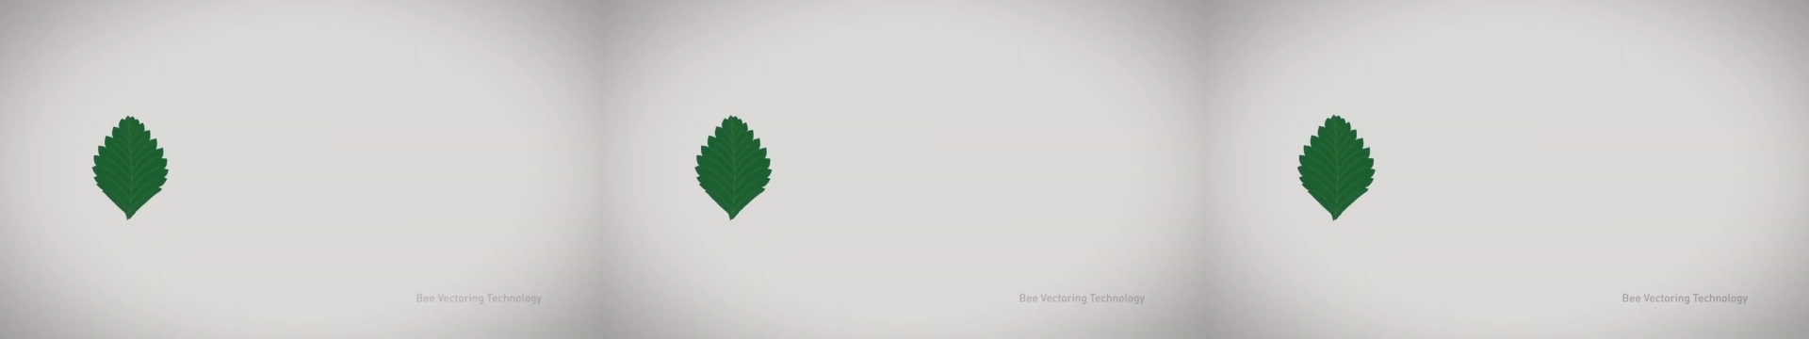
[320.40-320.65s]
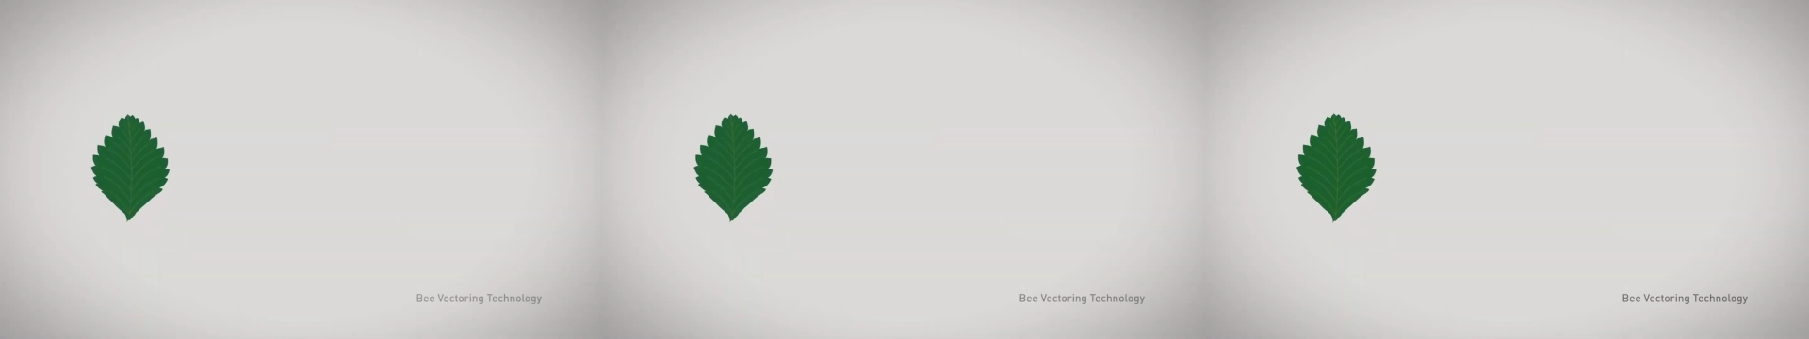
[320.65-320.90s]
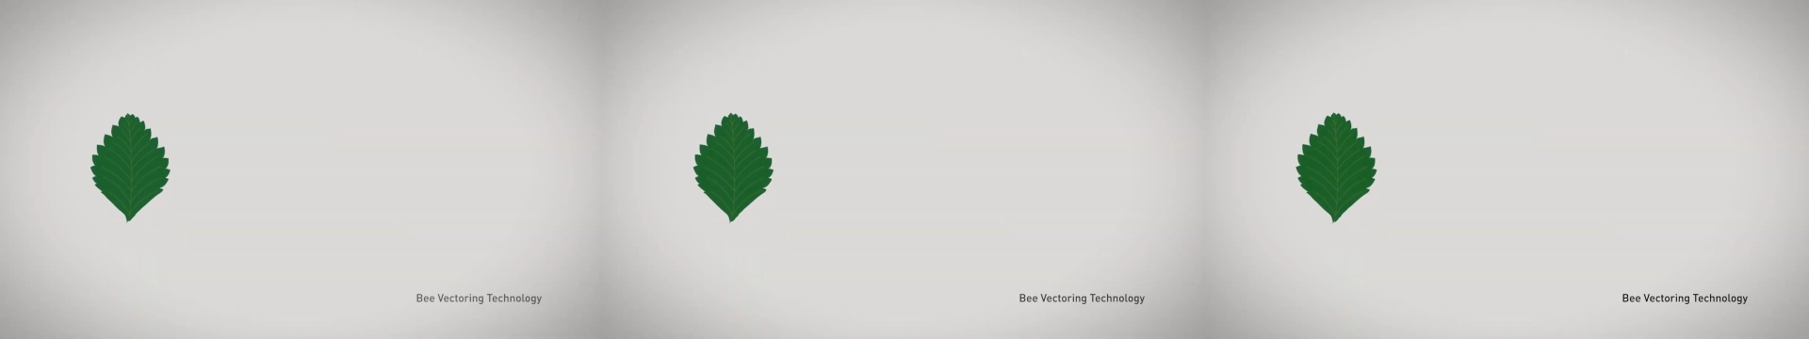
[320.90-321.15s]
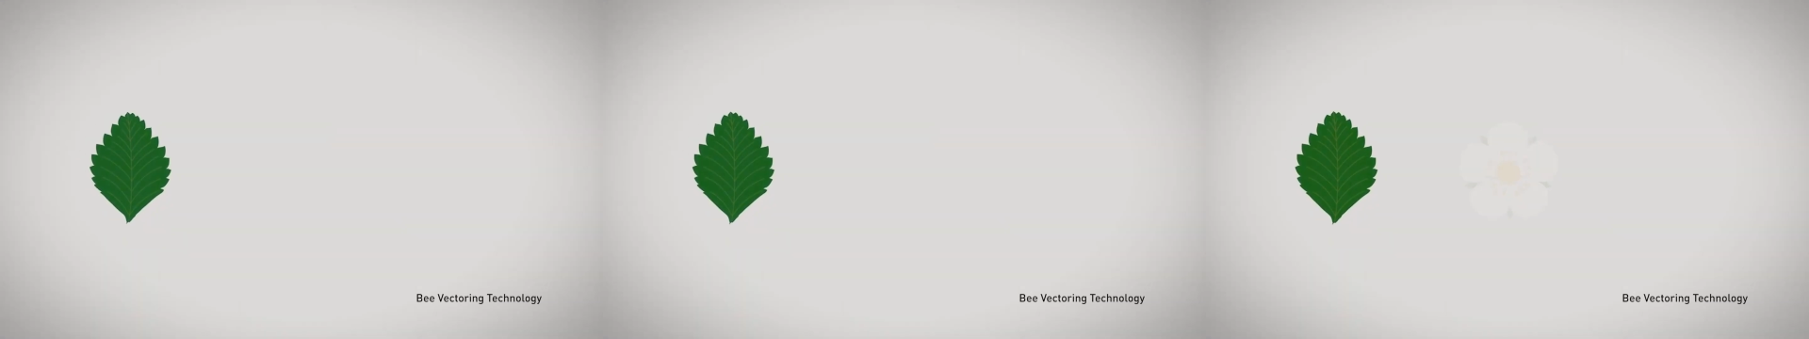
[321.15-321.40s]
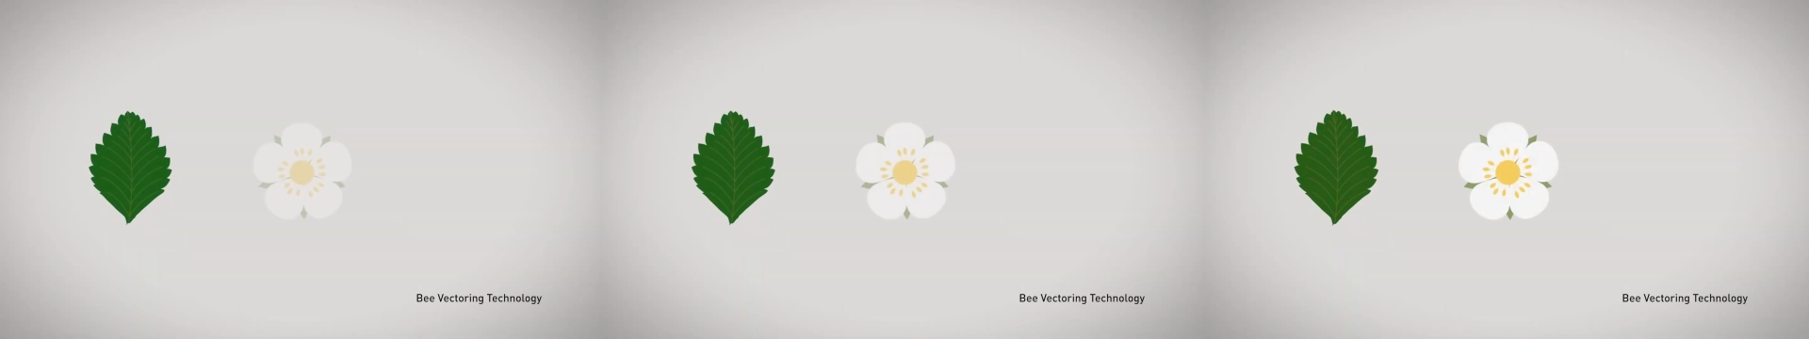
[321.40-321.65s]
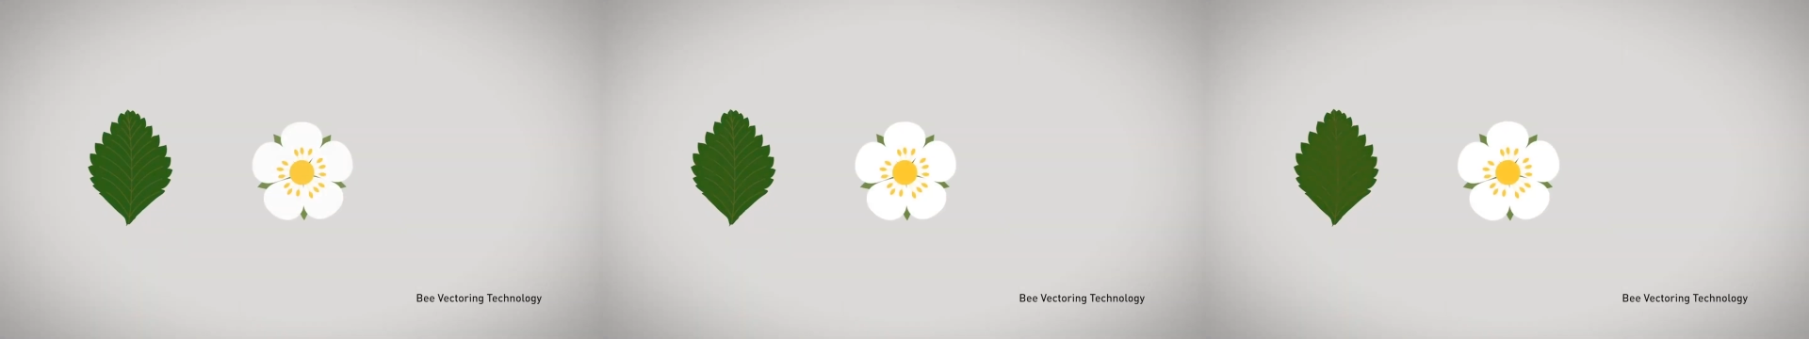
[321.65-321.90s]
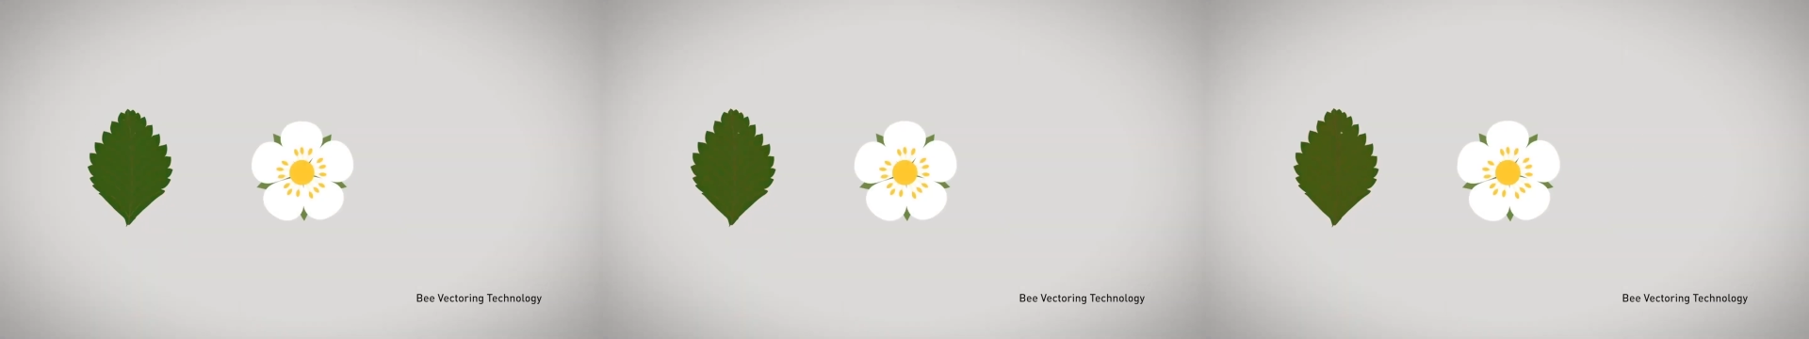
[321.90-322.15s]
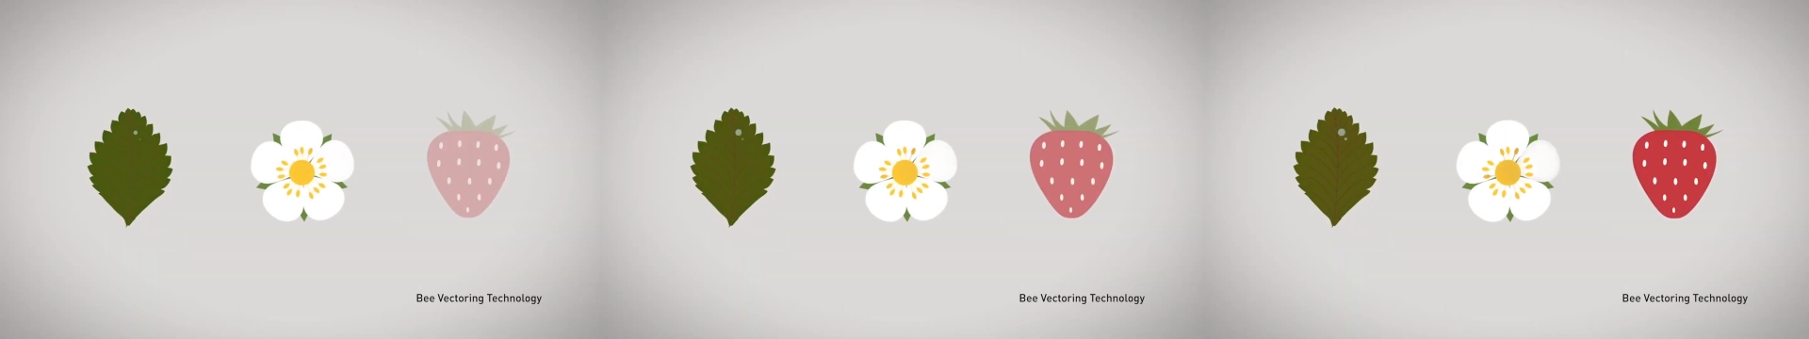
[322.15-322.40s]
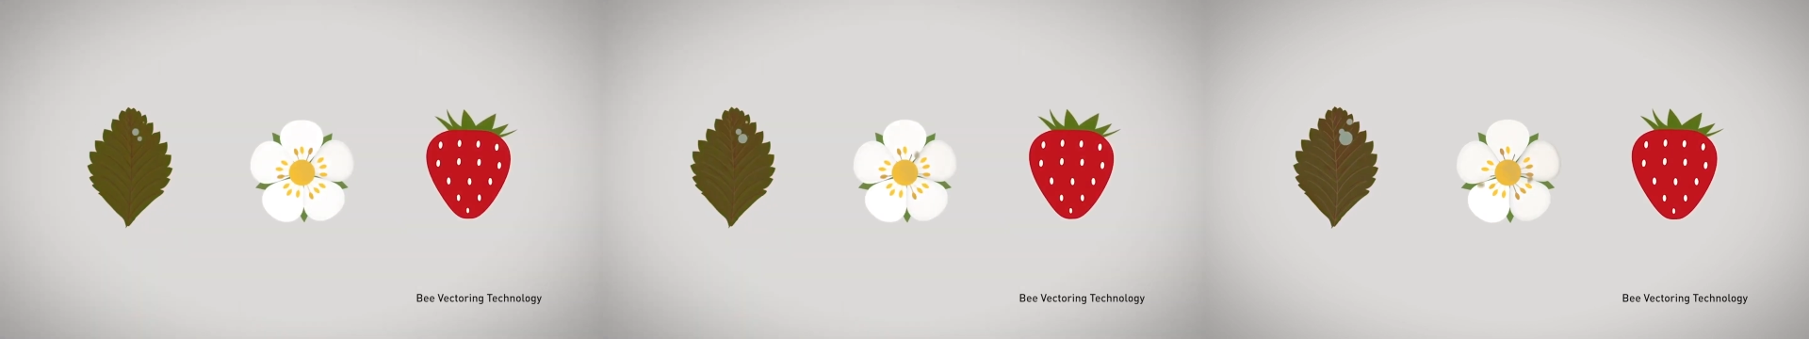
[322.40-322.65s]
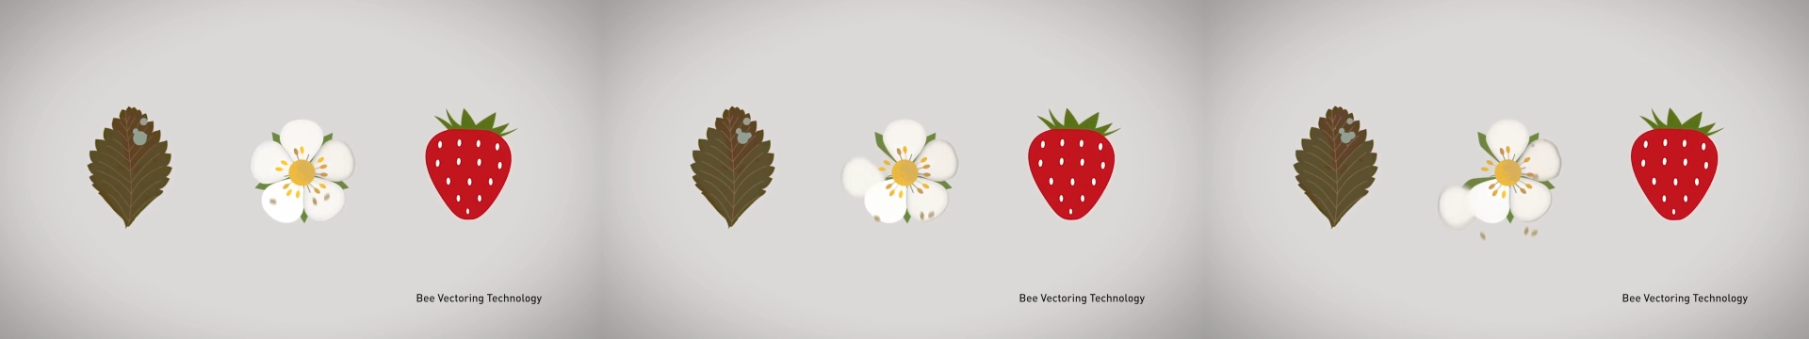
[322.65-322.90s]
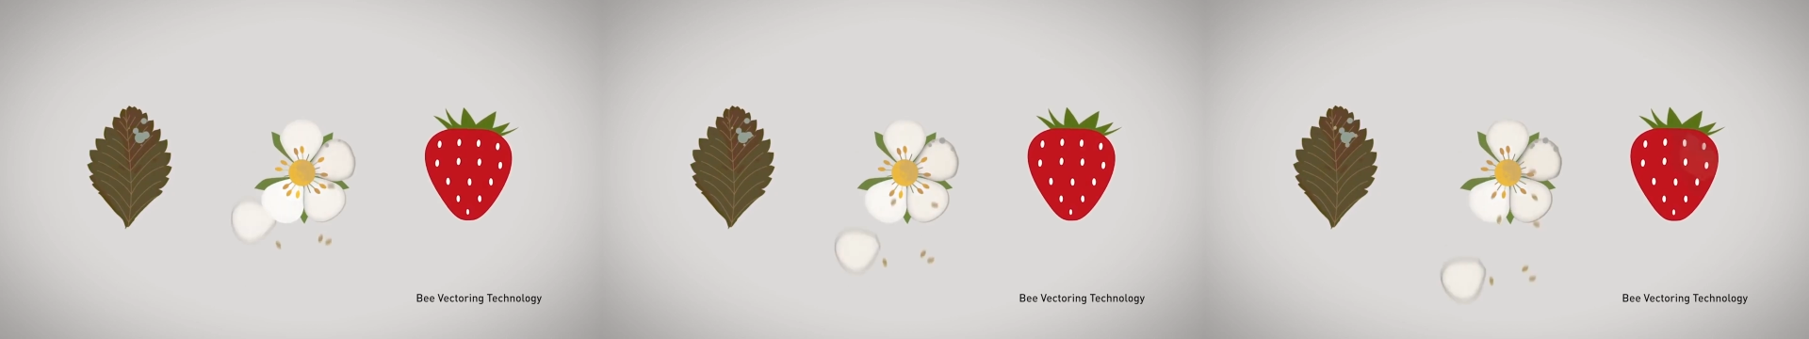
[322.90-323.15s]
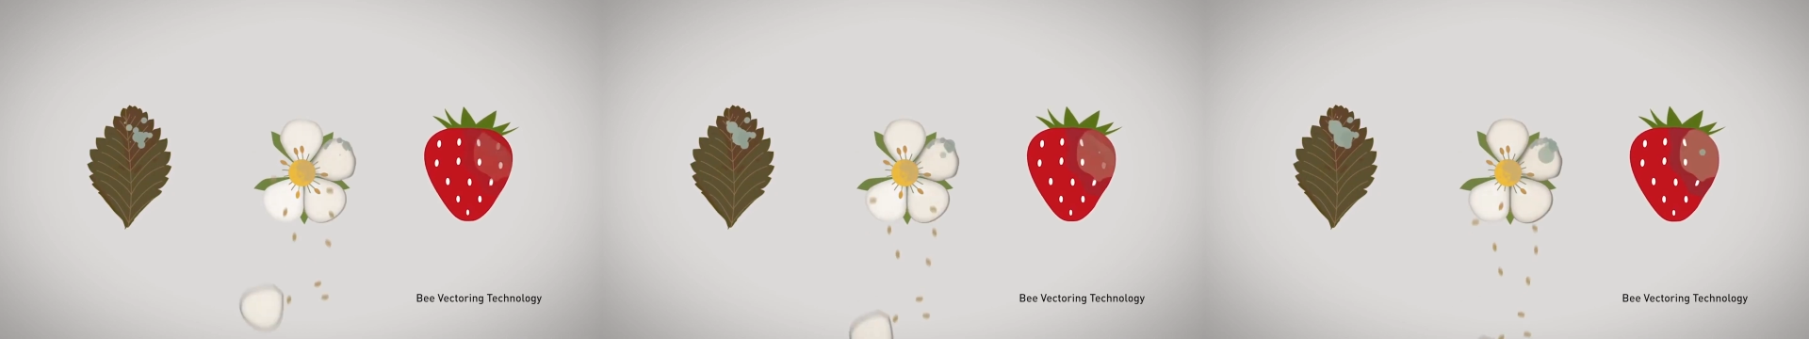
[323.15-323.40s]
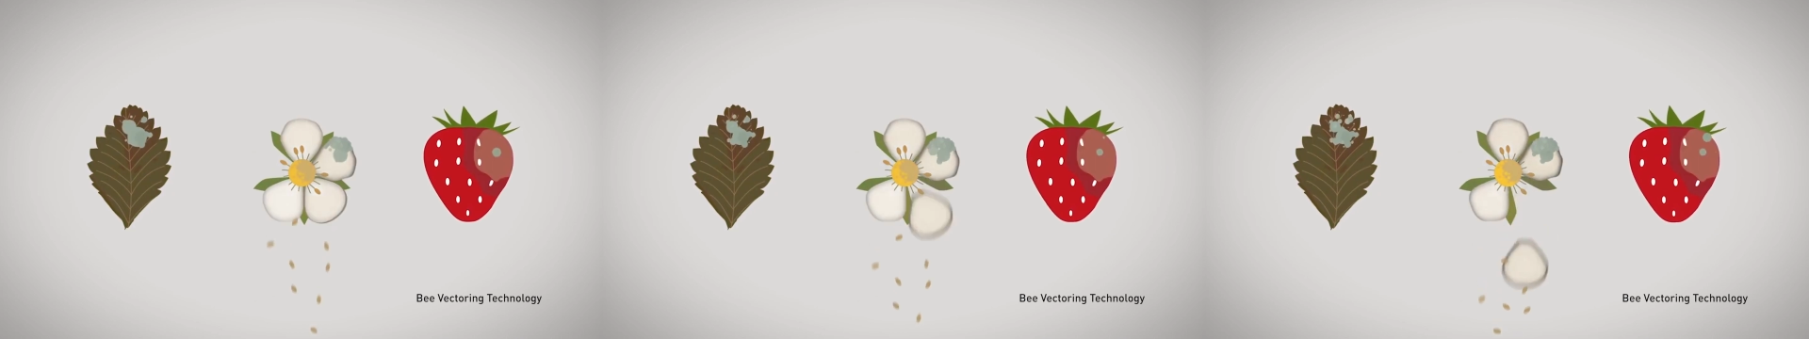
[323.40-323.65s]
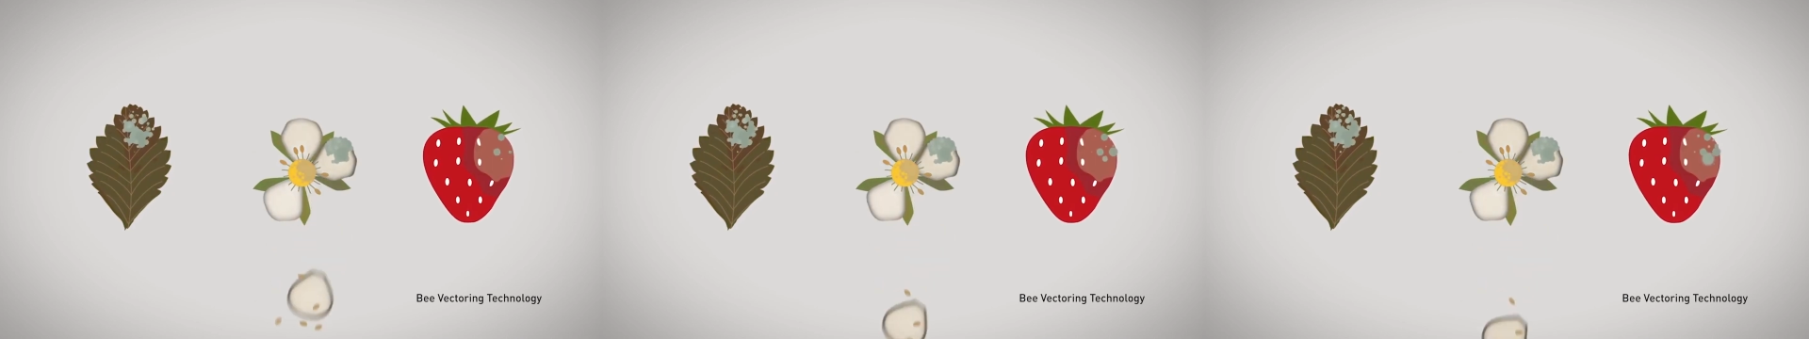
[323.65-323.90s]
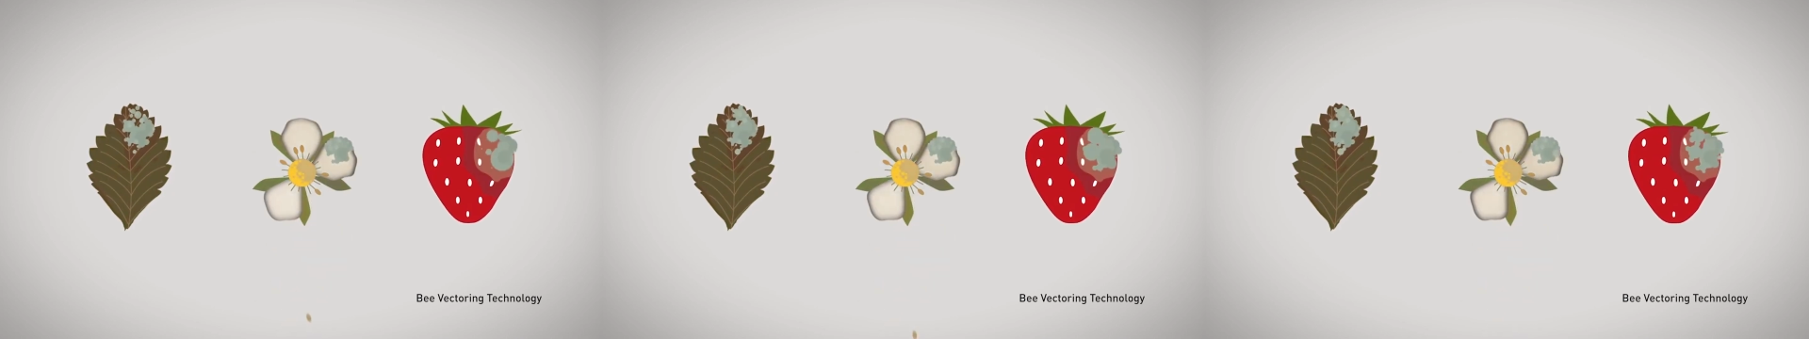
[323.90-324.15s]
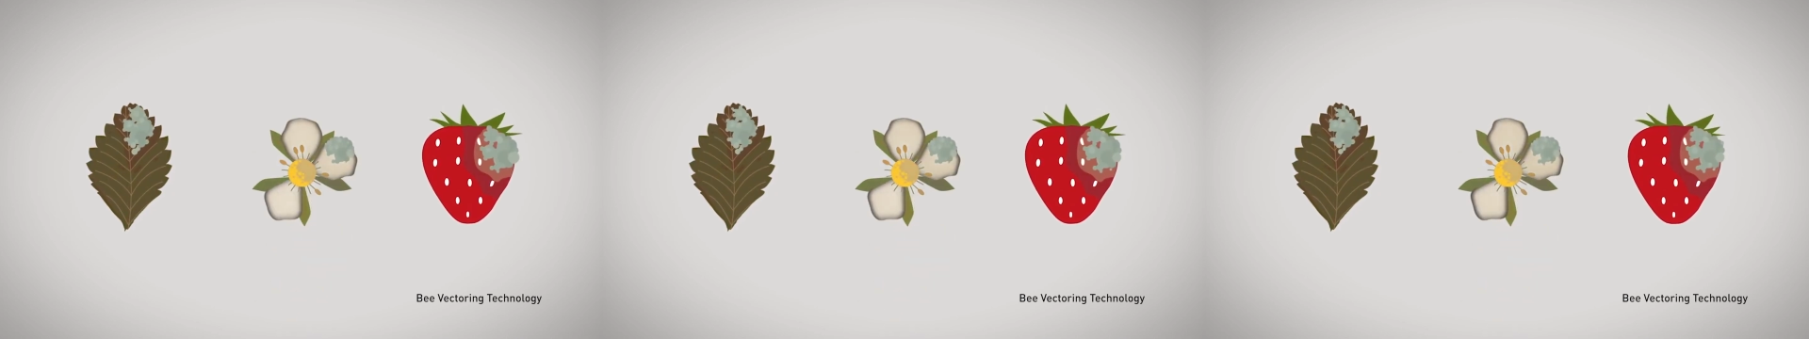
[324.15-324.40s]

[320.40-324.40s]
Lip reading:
[unreadable: no face in view]